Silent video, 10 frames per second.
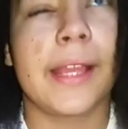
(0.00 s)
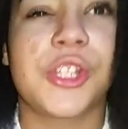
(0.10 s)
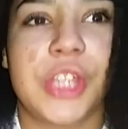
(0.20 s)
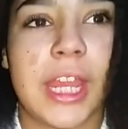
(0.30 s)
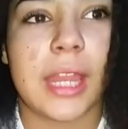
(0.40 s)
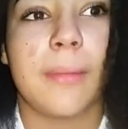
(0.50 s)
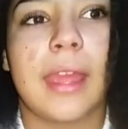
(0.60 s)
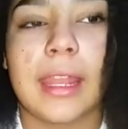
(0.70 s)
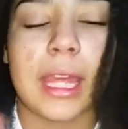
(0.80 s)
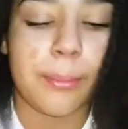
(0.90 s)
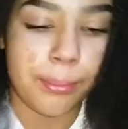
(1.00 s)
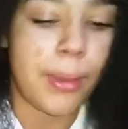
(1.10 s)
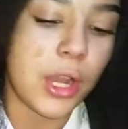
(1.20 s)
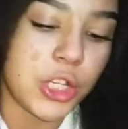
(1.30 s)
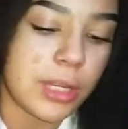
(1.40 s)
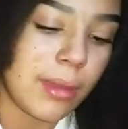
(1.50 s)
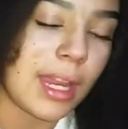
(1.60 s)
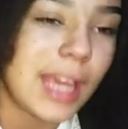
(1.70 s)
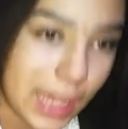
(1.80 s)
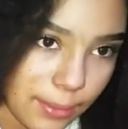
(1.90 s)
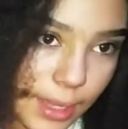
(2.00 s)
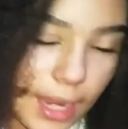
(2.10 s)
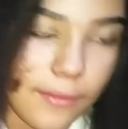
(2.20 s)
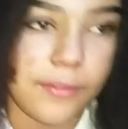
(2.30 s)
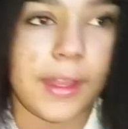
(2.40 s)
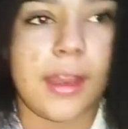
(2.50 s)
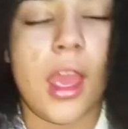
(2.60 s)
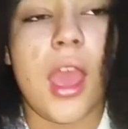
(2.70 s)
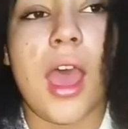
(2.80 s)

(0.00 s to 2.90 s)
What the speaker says: shaking me and like punching me and kicking me and everything.